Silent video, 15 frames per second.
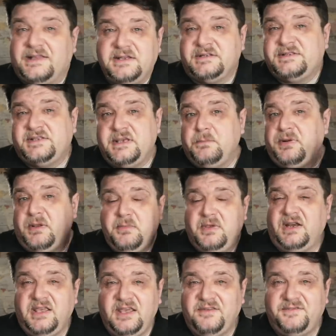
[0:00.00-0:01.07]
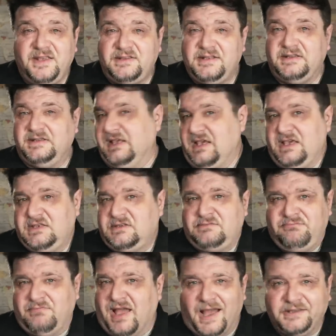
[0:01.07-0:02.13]
Others simply believe that it is
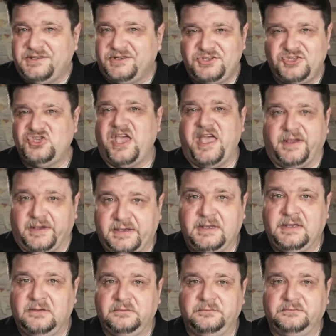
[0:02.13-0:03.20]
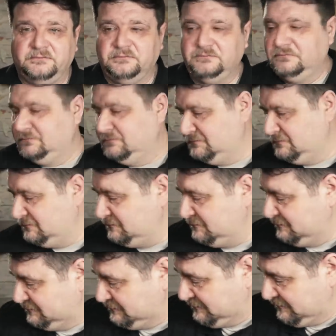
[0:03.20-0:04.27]
utter junk.
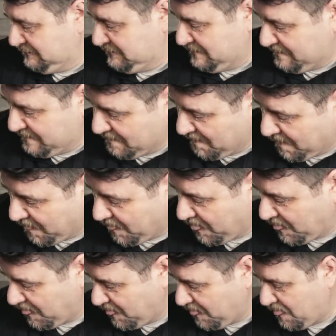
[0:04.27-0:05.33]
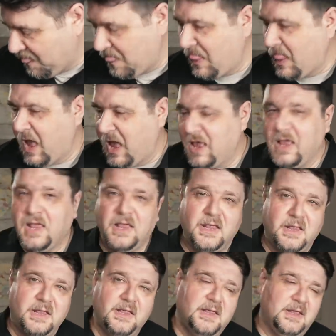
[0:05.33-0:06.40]
Sir, this is not politically
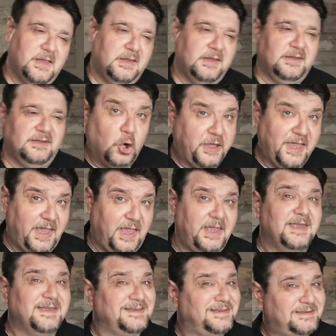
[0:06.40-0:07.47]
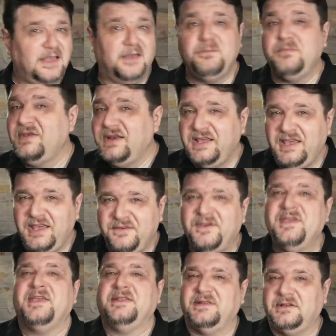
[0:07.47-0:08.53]
correct. Okay, some
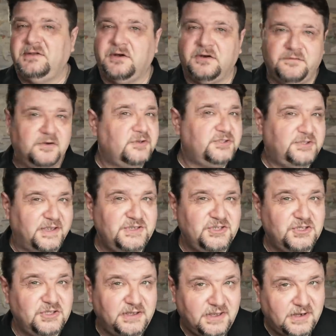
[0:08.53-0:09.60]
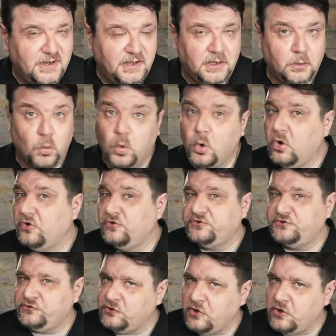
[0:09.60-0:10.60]
believe that the reverse engineering was